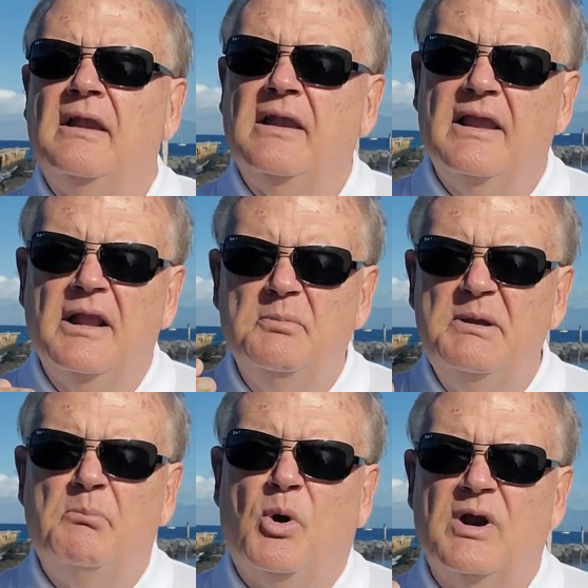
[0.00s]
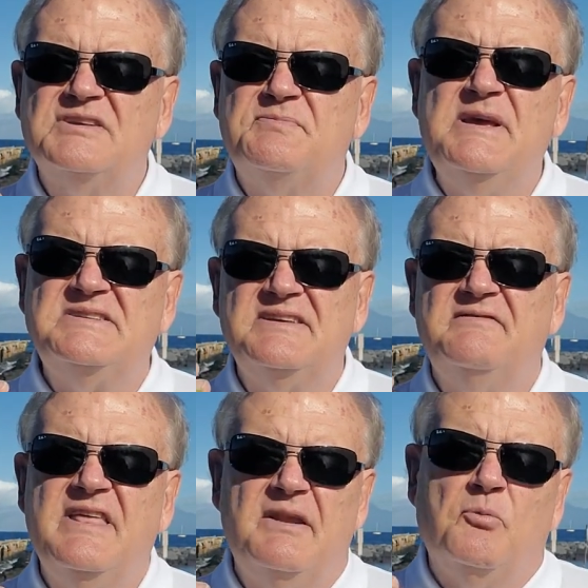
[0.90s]
a little bit more
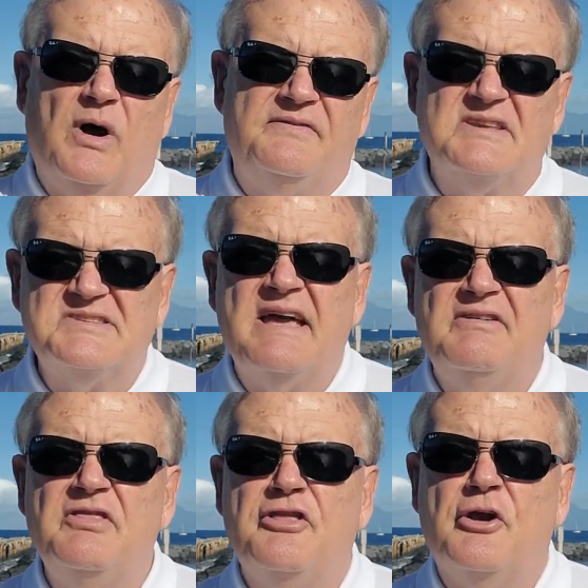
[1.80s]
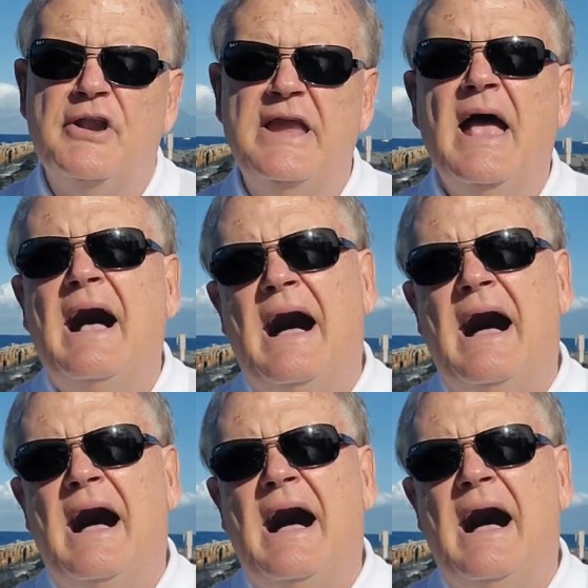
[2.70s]
expensive than what, the seven thirty,